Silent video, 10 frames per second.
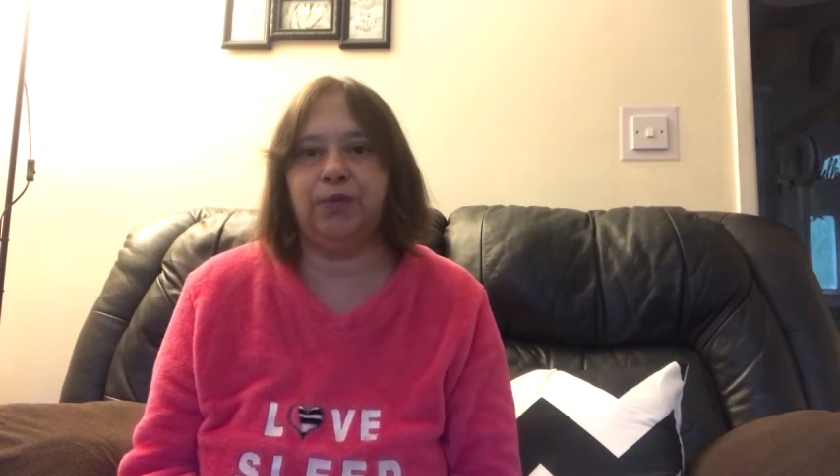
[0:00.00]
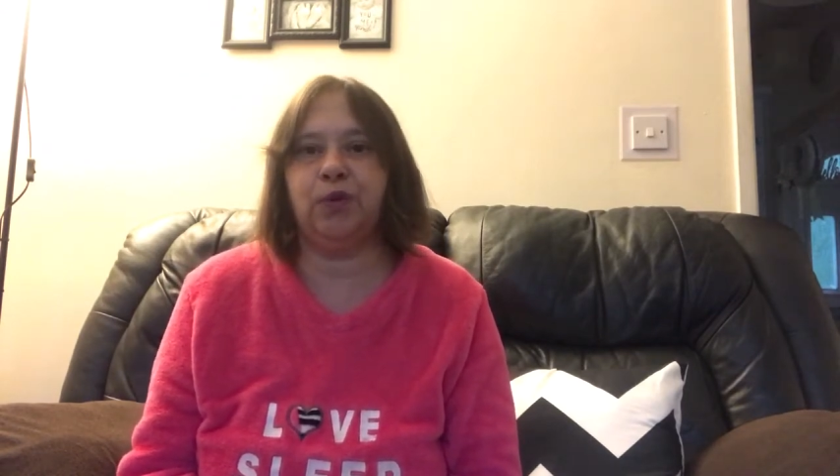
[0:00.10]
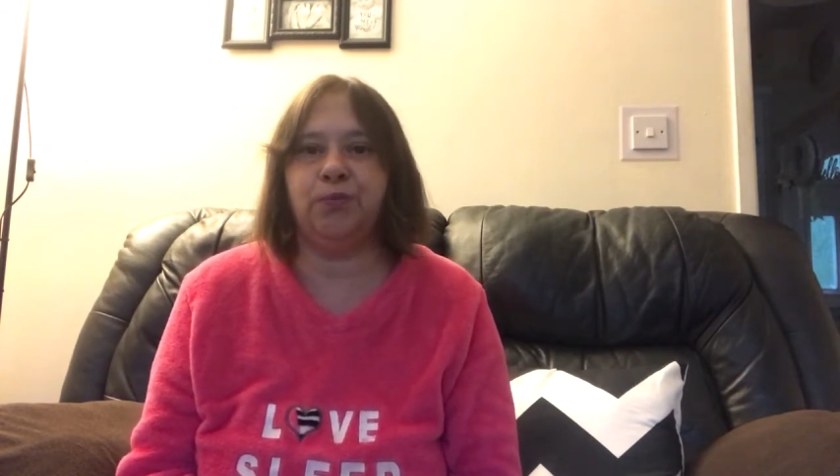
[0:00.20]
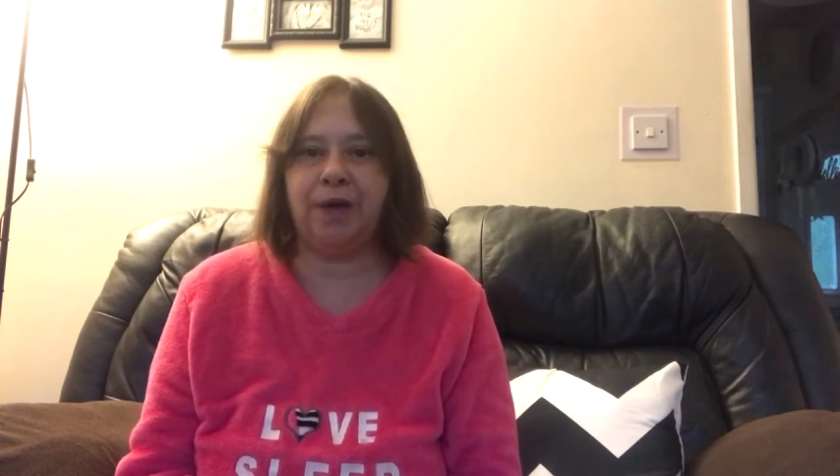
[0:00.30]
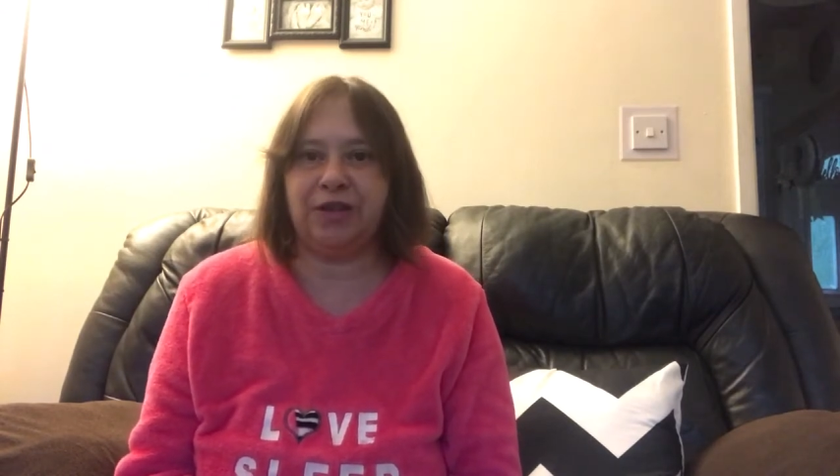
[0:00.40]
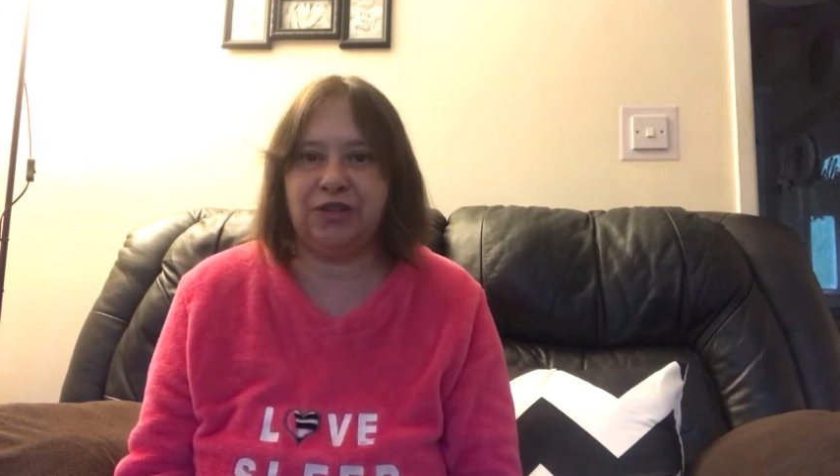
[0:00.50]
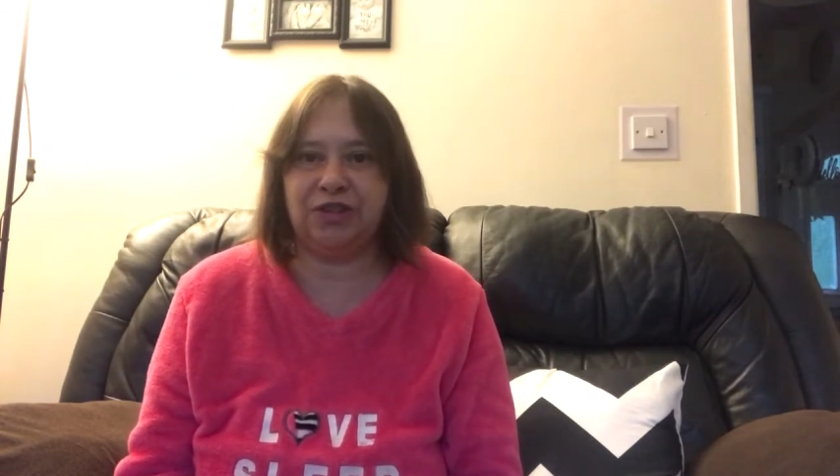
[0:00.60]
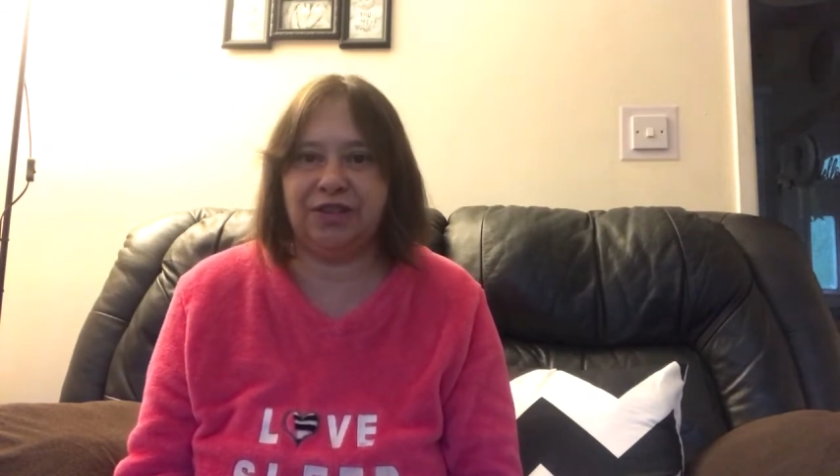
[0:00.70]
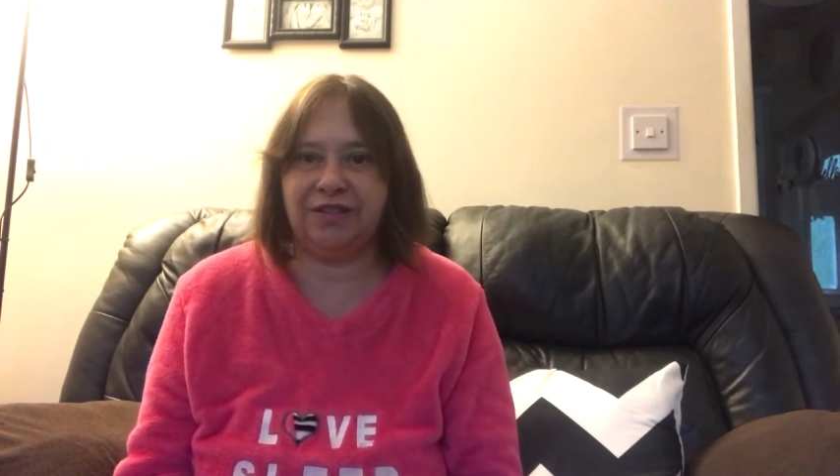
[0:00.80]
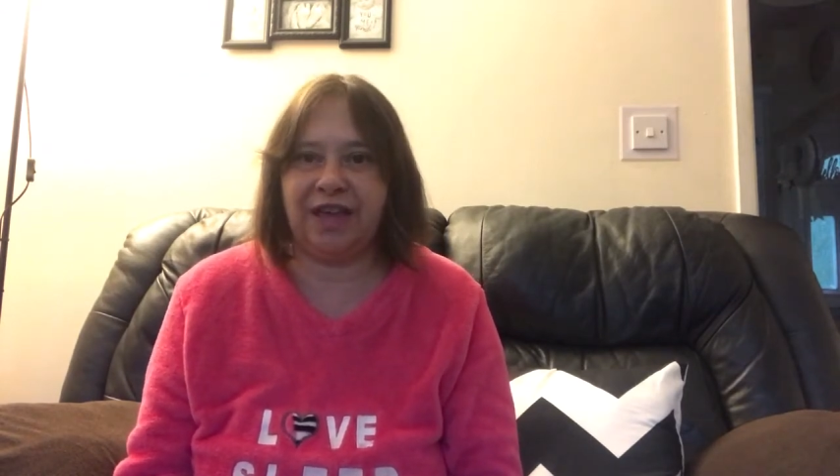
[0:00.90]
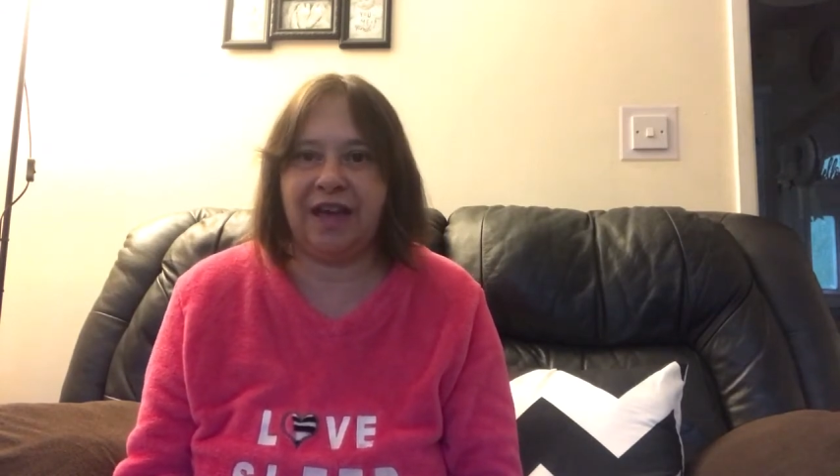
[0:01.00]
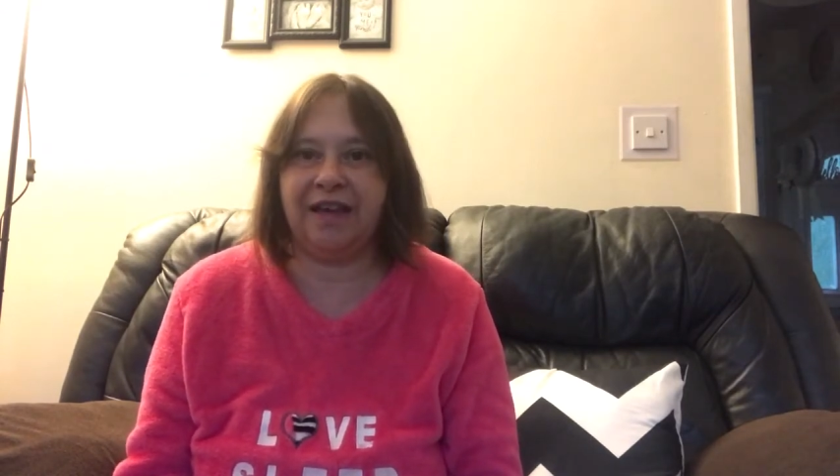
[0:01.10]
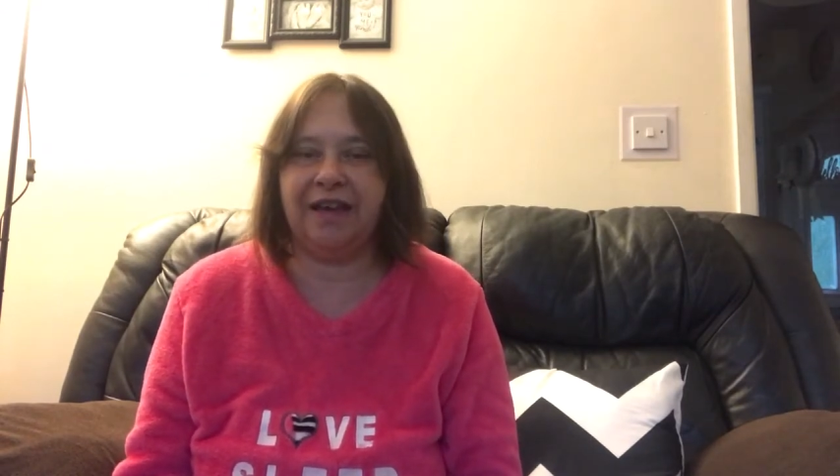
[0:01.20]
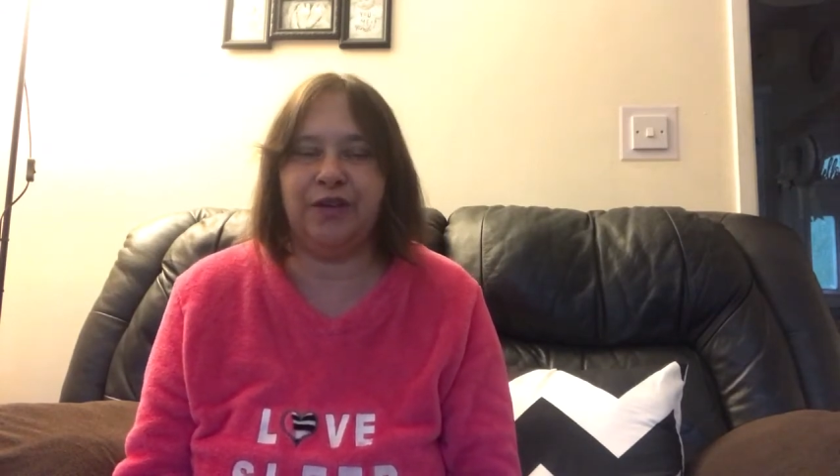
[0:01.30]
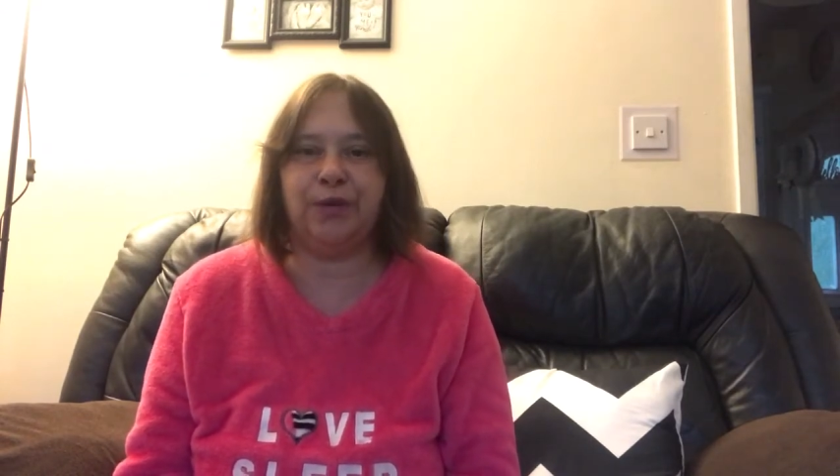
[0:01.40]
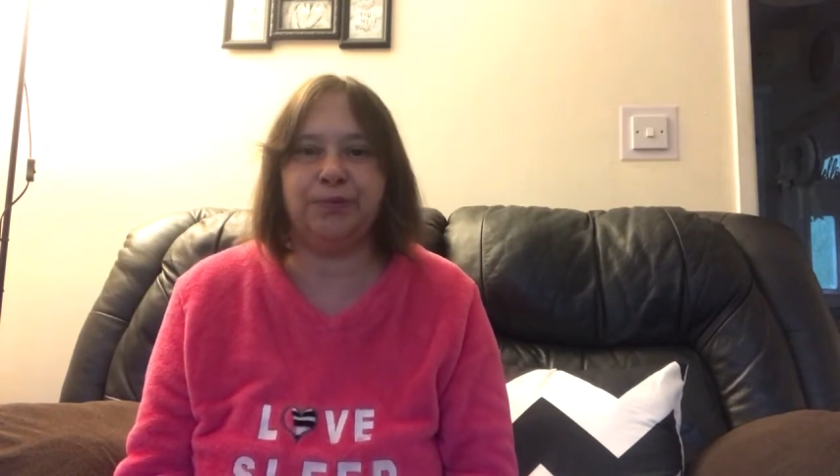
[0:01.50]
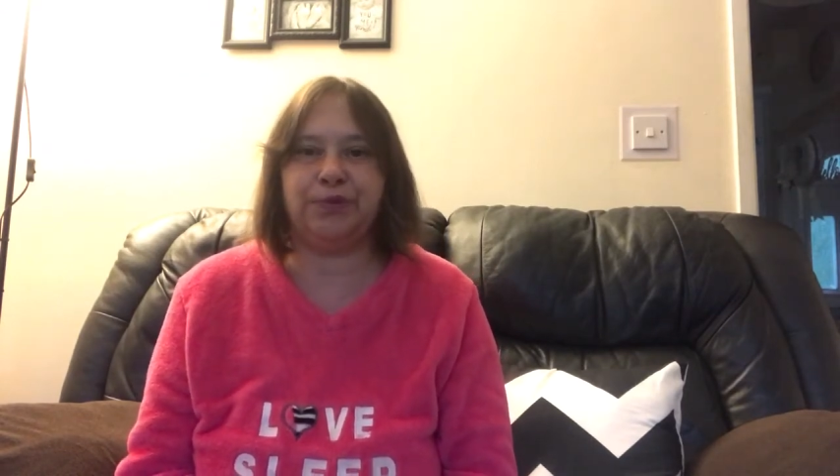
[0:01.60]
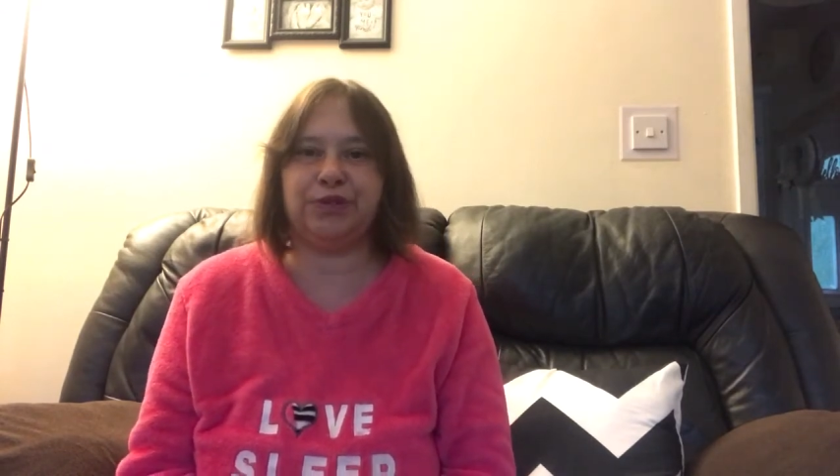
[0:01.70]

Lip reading: will mention that a number of